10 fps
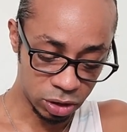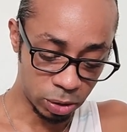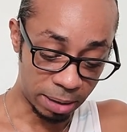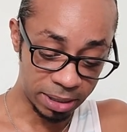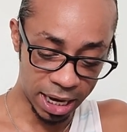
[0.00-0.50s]

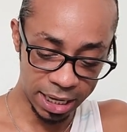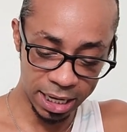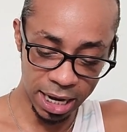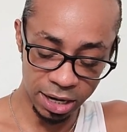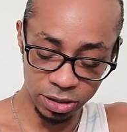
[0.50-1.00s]
so I'm getting
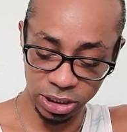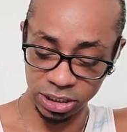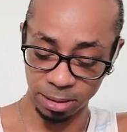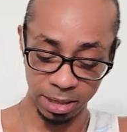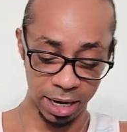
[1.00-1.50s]
an energy,
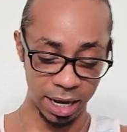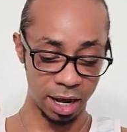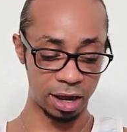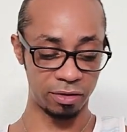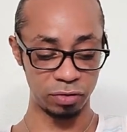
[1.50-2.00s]
Gemini,
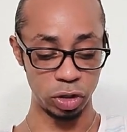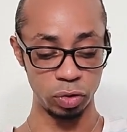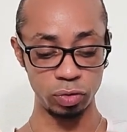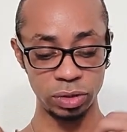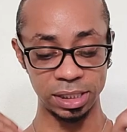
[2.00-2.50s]
of
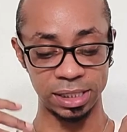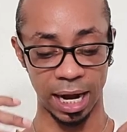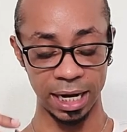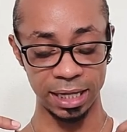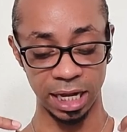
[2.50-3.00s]
you
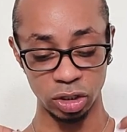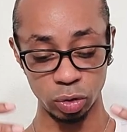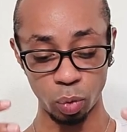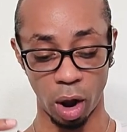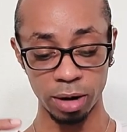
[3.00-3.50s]
deciding that
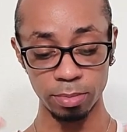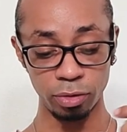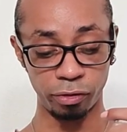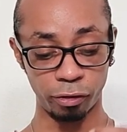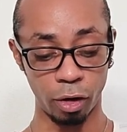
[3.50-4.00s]
you want to
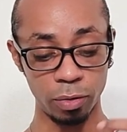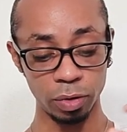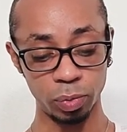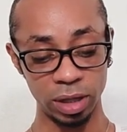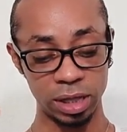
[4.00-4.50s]
move
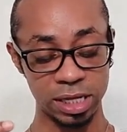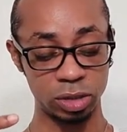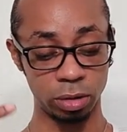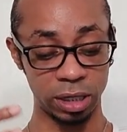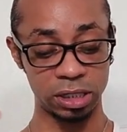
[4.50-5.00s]
forward with
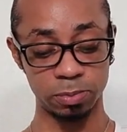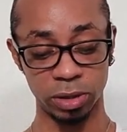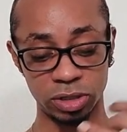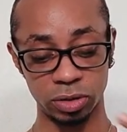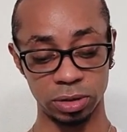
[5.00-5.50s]
this or
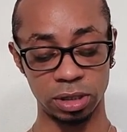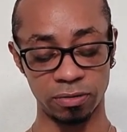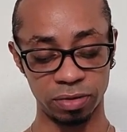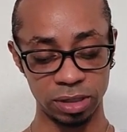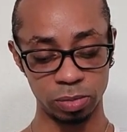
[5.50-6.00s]
express
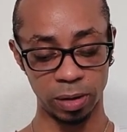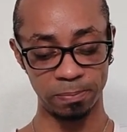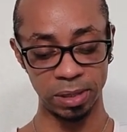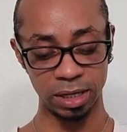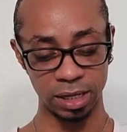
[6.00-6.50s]
yourself this way
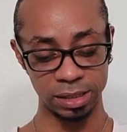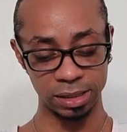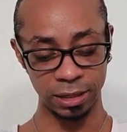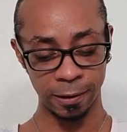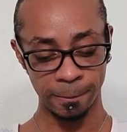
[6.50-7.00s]
because